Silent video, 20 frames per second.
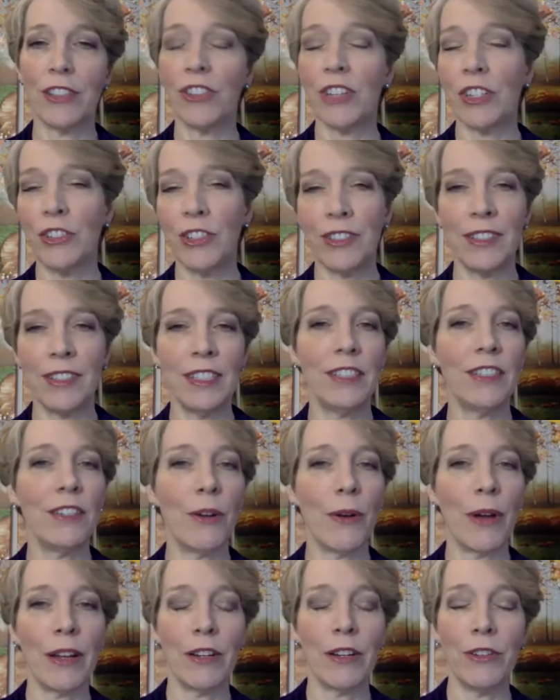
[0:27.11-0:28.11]
I just need to know
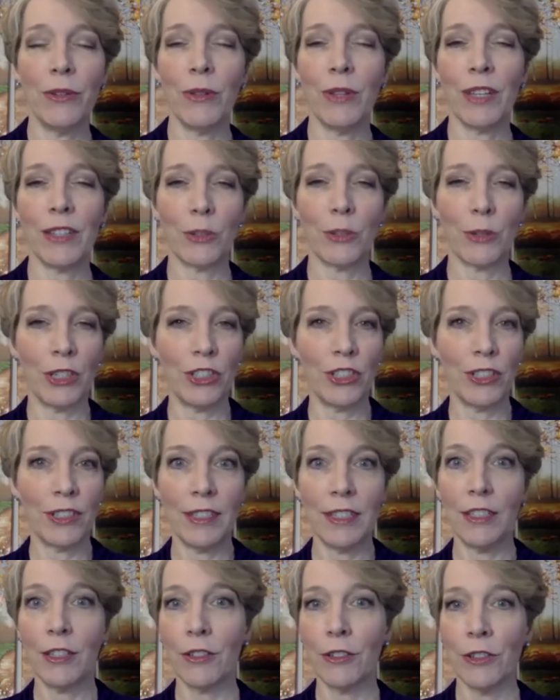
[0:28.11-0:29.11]
how to do this, or I just
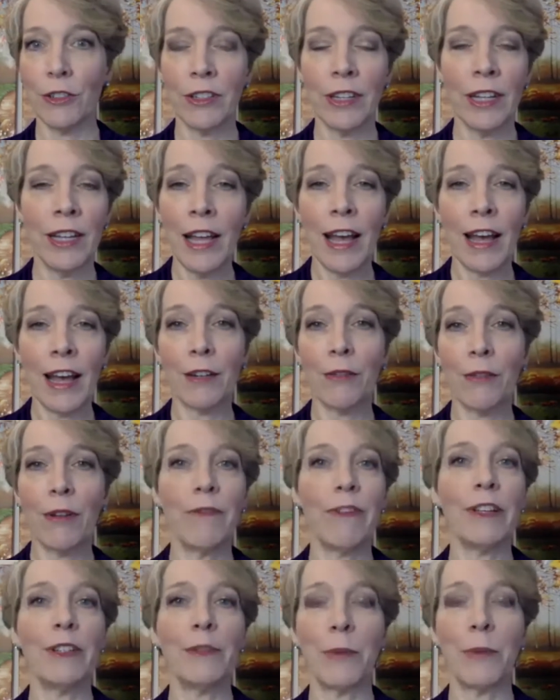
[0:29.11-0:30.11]
need to learn how to run
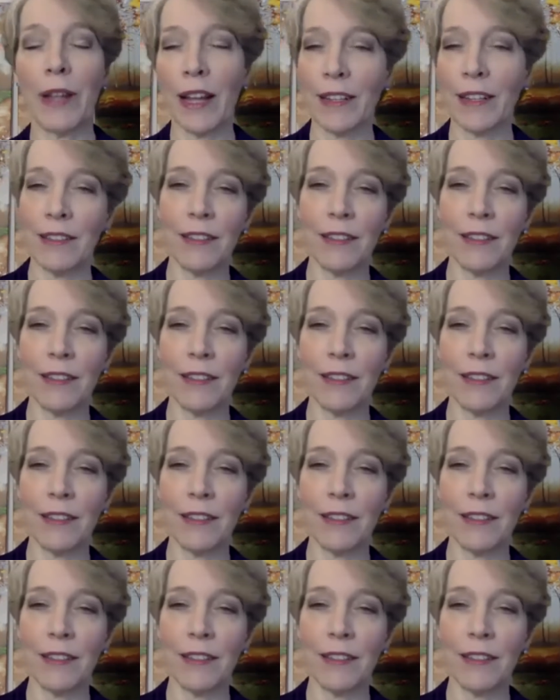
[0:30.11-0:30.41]
Facebook ads,